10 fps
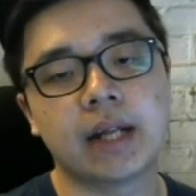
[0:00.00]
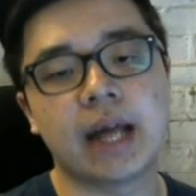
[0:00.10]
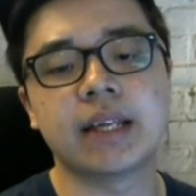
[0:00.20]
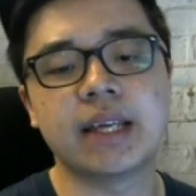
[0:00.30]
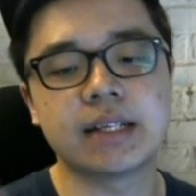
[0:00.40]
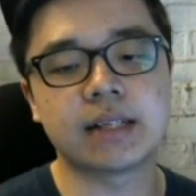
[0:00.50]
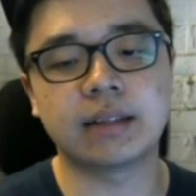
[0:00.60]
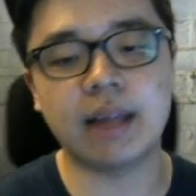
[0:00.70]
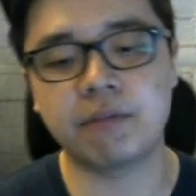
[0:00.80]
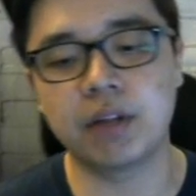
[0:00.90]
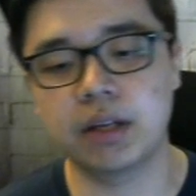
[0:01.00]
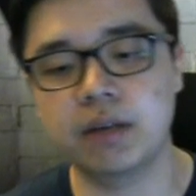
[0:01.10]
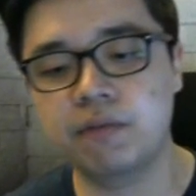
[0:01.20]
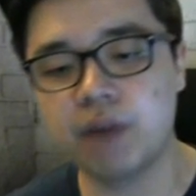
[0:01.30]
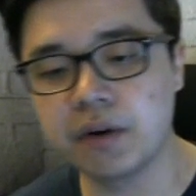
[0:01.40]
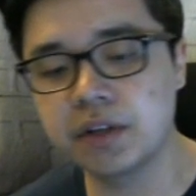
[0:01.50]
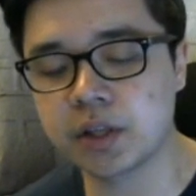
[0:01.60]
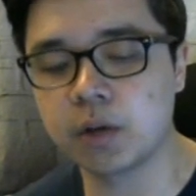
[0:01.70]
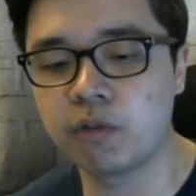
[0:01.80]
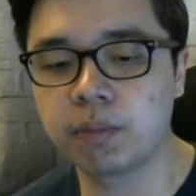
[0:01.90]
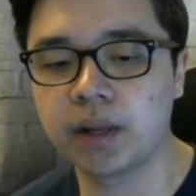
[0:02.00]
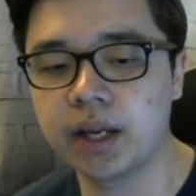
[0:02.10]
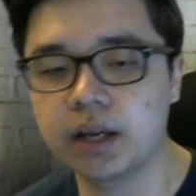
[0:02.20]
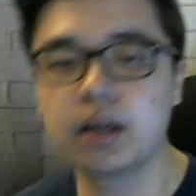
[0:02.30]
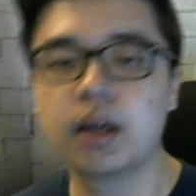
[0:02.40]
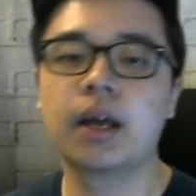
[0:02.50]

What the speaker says: And he's a definitely very skillful player.